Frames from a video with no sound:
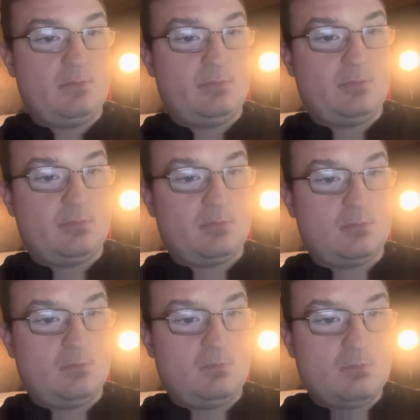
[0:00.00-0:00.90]

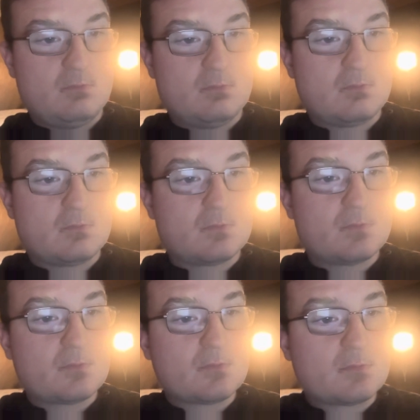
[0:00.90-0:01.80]

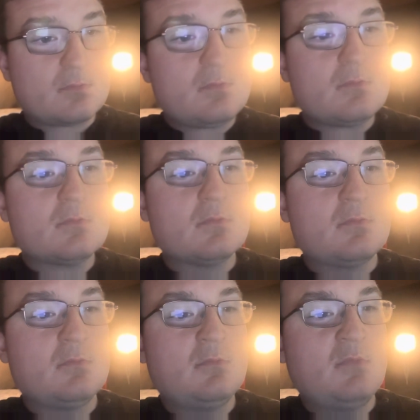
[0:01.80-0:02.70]
(silence)